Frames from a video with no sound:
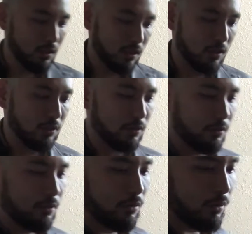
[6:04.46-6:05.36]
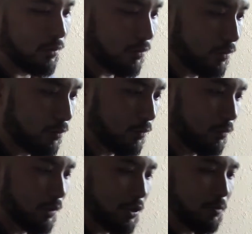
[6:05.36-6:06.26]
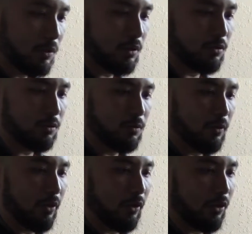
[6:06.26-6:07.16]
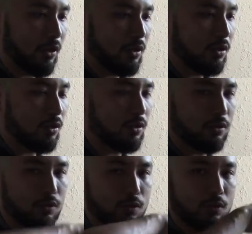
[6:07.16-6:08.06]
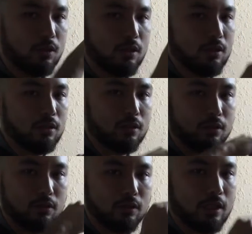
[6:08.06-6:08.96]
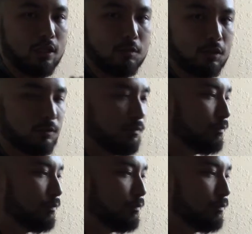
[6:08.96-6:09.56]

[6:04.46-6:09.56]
And what you want to do with your elbow